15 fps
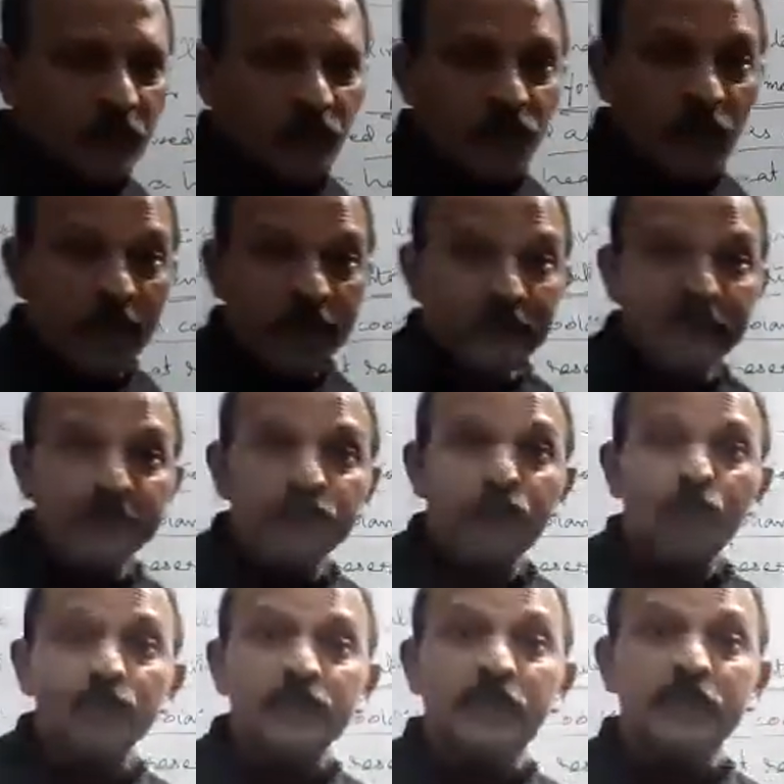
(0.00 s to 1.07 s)
Water is
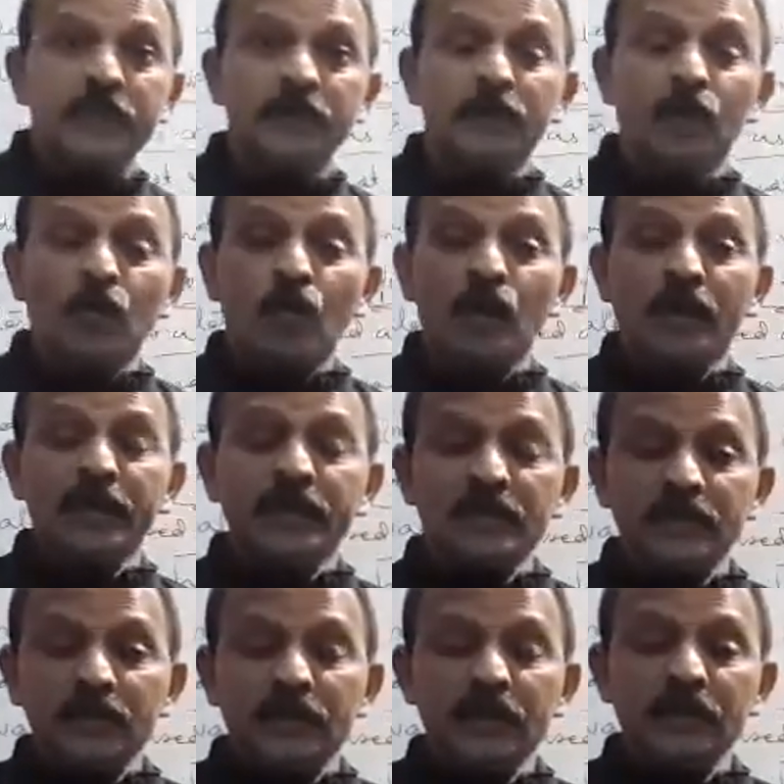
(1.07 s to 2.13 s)
used as a
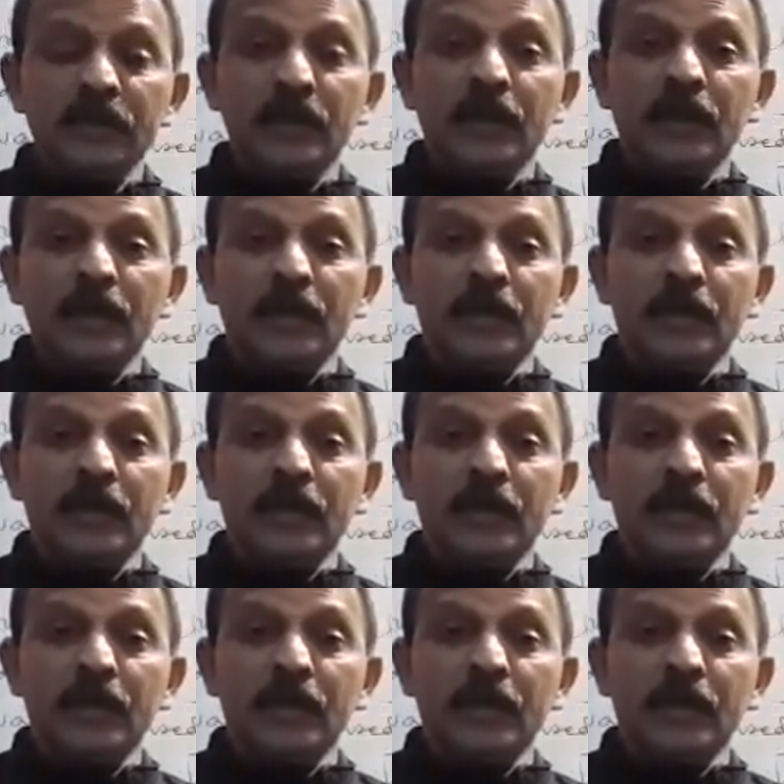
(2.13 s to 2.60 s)
coolant in the